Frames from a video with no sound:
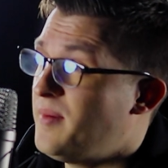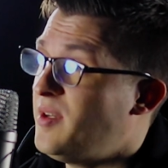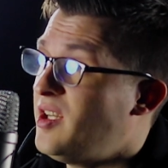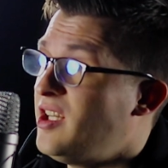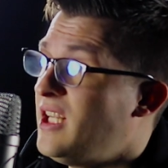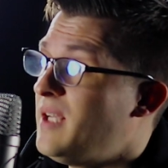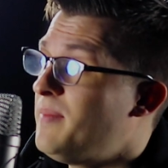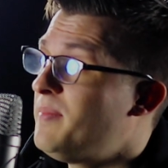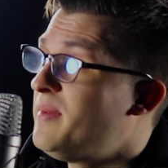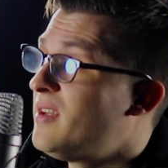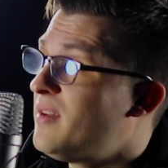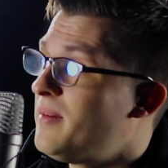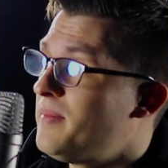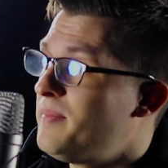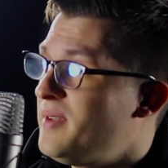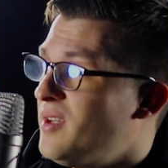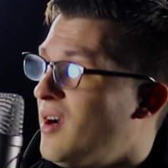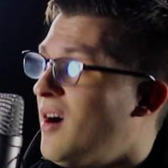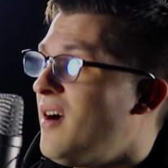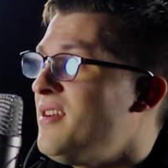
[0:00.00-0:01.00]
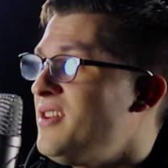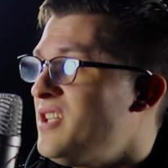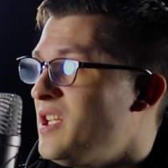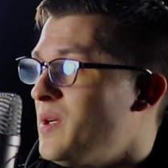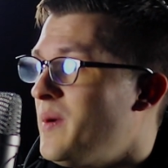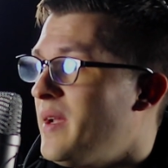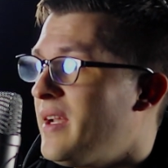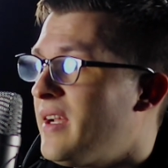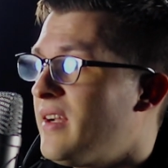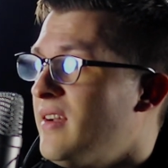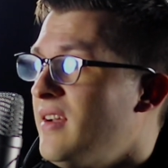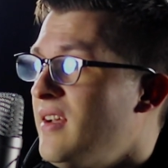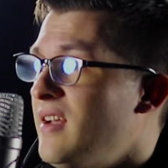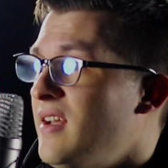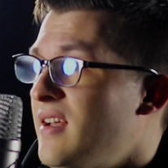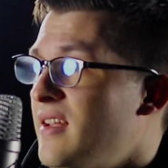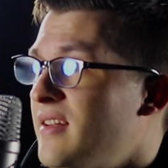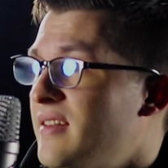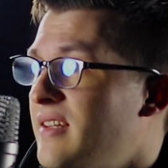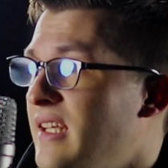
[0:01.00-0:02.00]
community, beyond doing
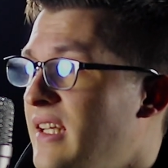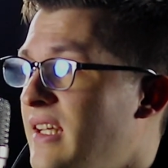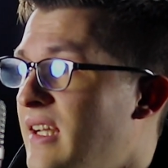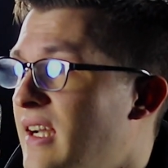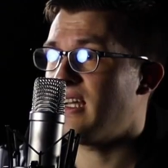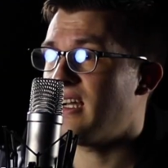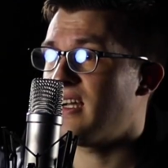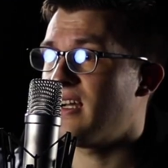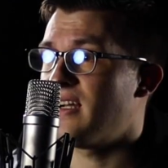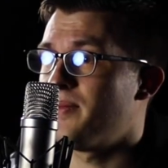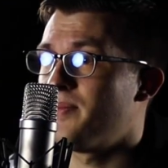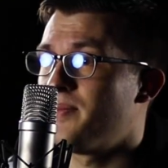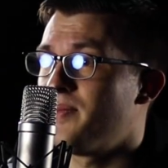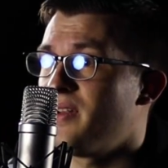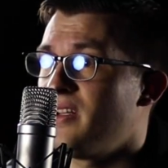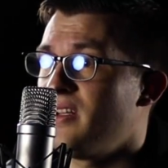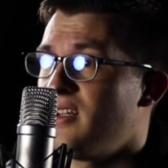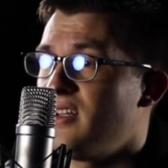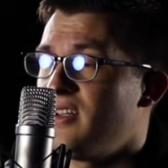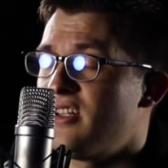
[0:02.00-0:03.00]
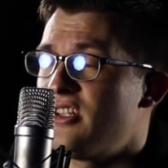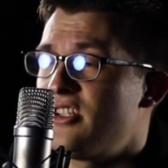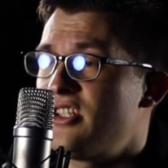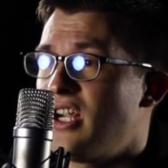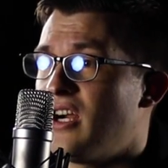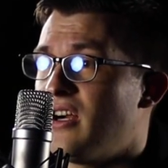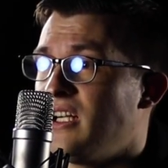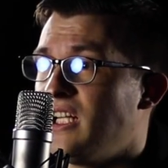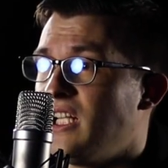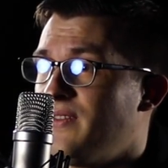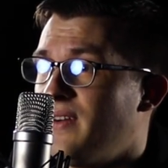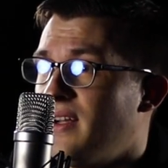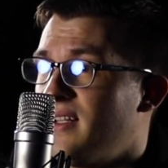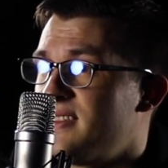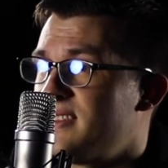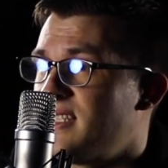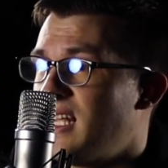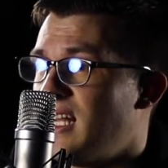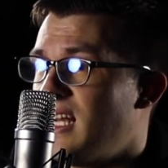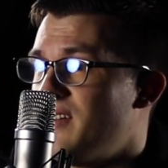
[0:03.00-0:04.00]
the charity
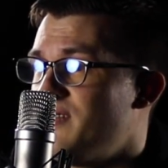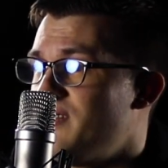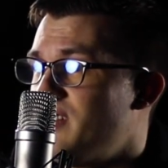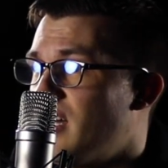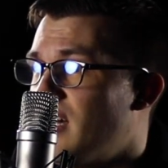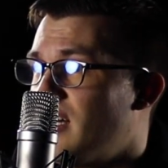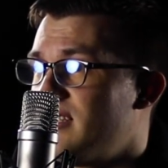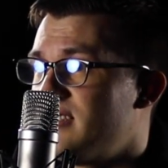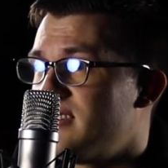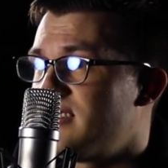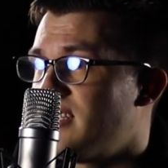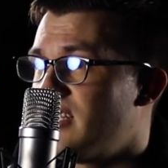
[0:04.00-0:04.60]
events that I've done,